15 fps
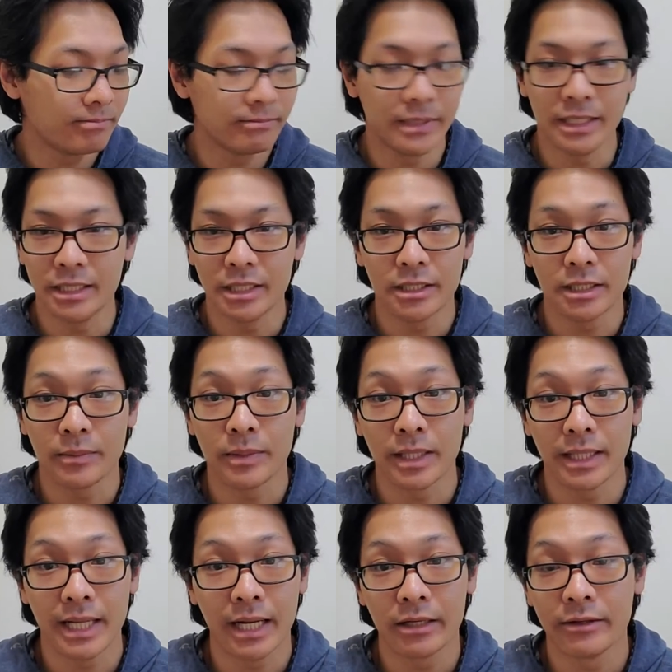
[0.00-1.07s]
it's just something
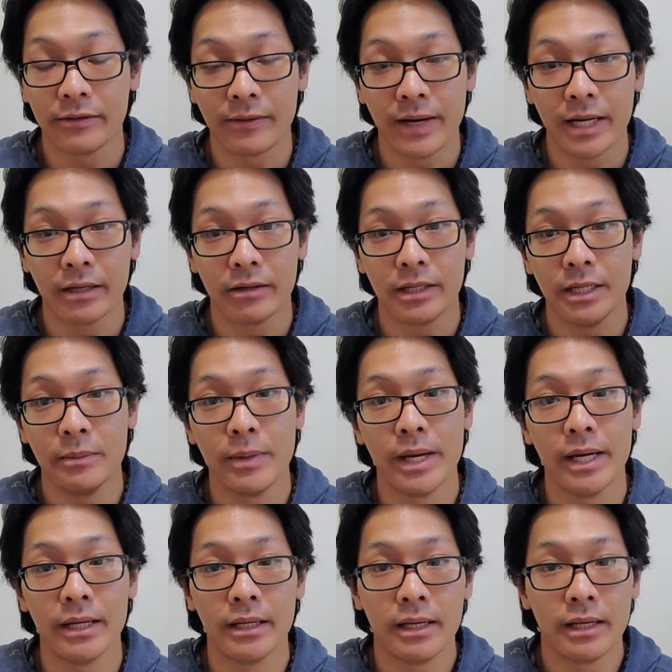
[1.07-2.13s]
that I could find on
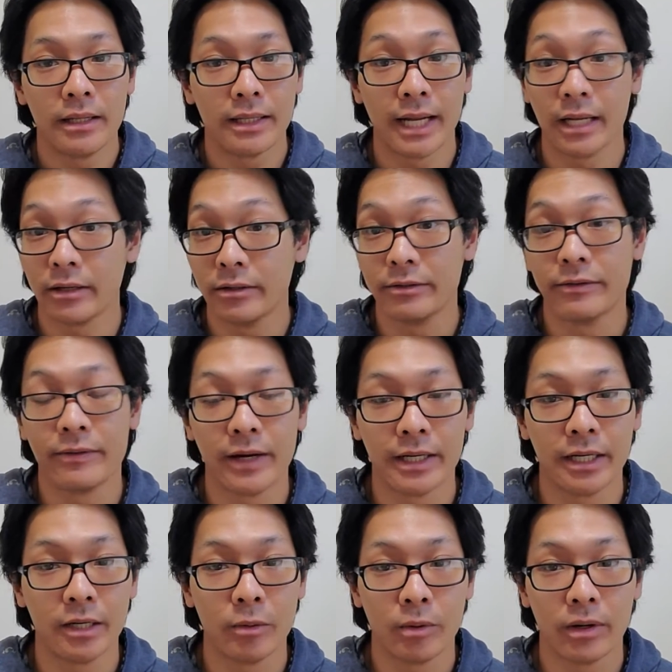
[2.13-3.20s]
eBay that I couldn't find
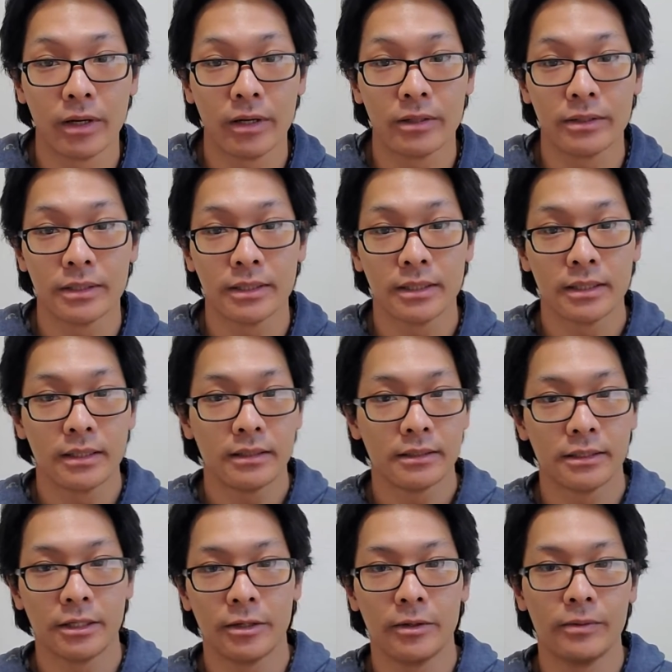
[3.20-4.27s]
anywhere else.
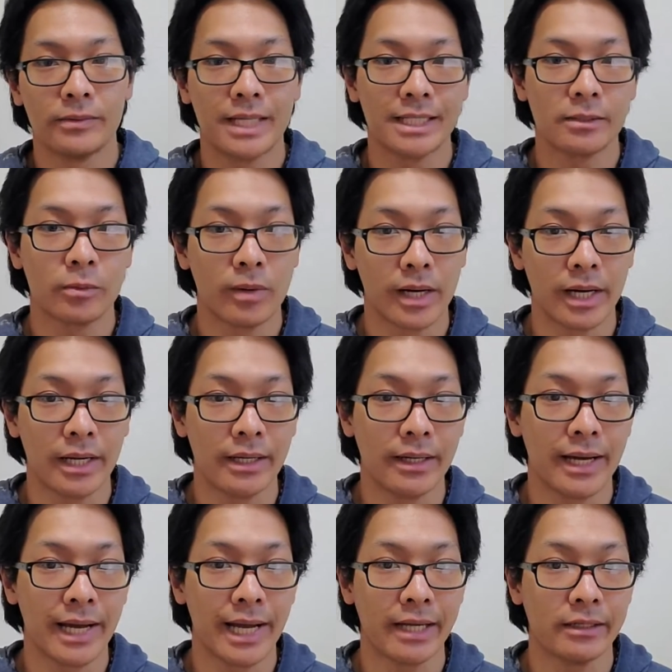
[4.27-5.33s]
So that's why
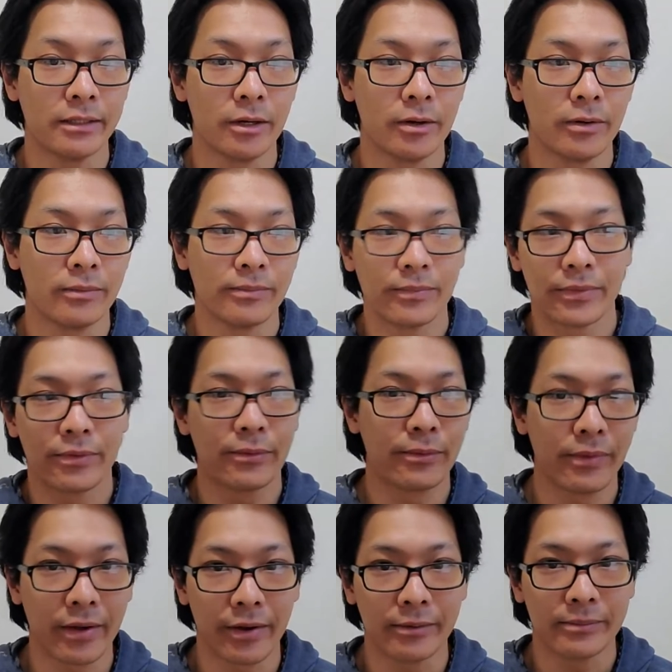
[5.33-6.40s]
I had to go through
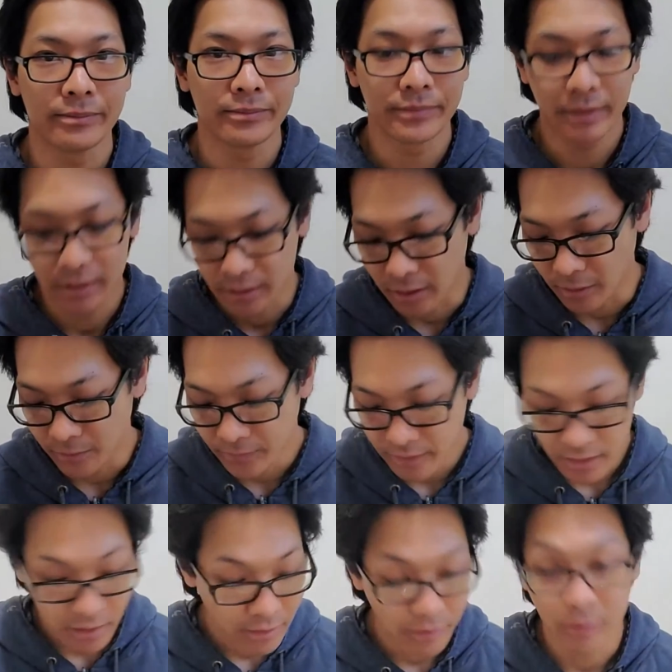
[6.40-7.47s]
there. So
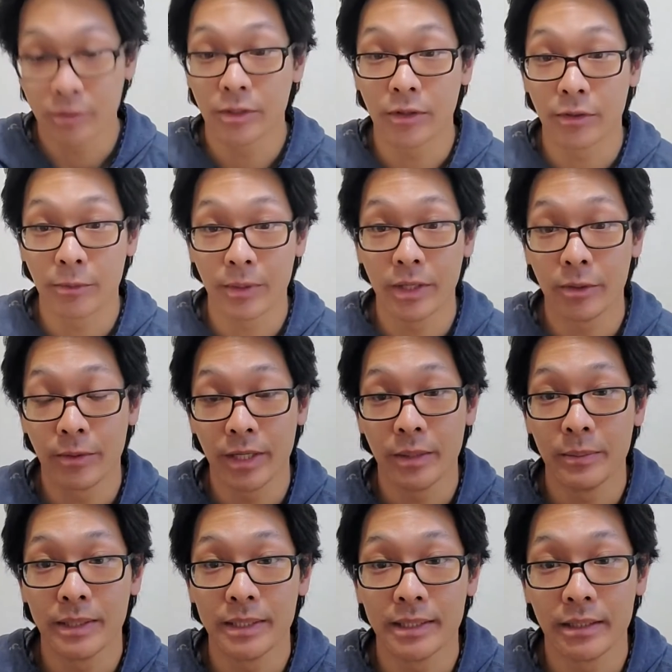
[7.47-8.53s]
those are the 3
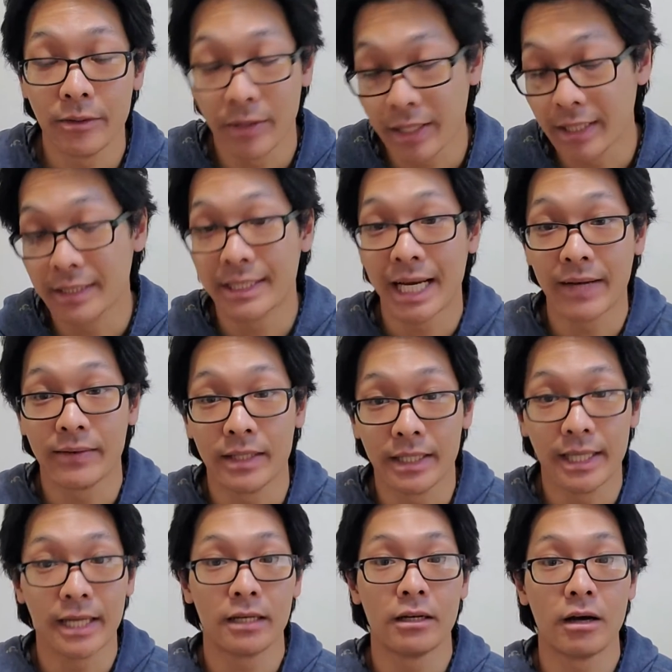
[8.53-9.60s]
ingredients I have to
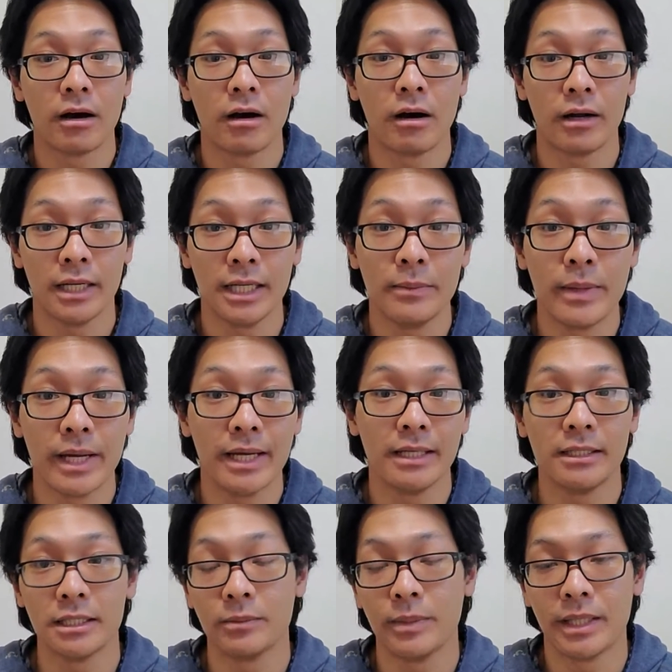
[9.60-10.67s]
get on eBay
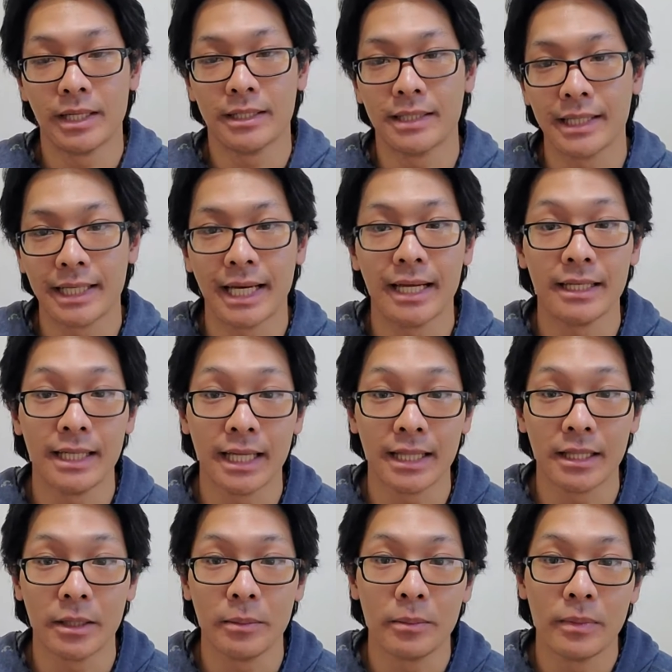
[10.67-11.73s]
just because I can't
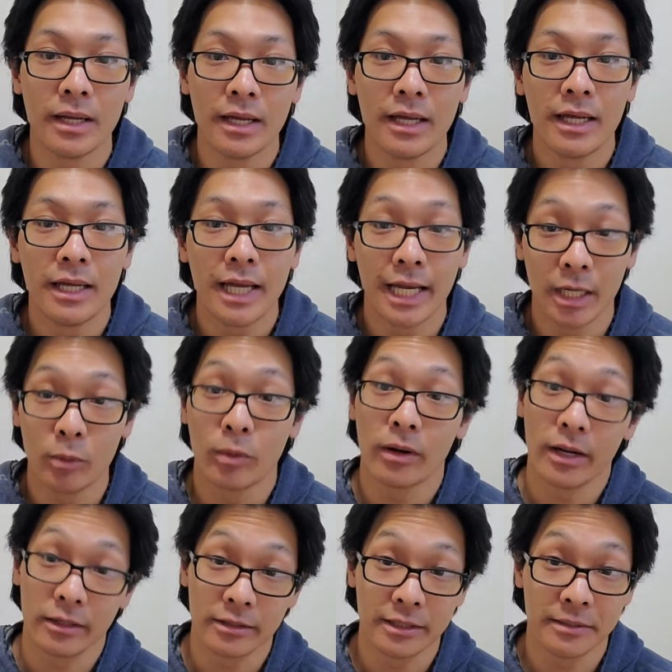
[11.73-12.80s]
get them anywhere
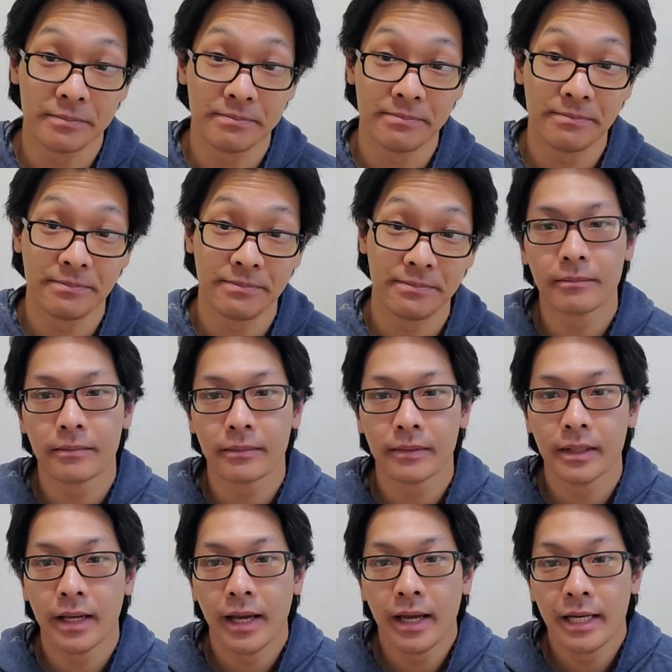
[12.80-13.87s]
else.
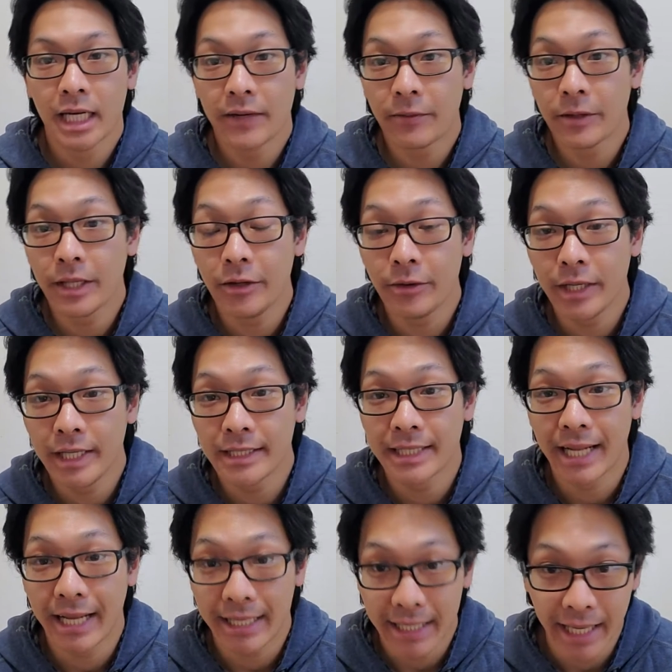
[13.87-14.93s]
Now for the ingredients
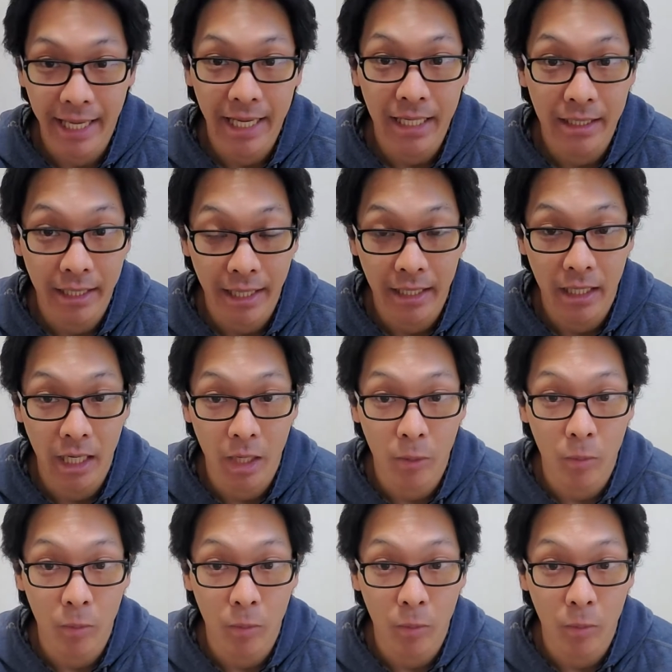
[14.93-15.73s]
that I can get at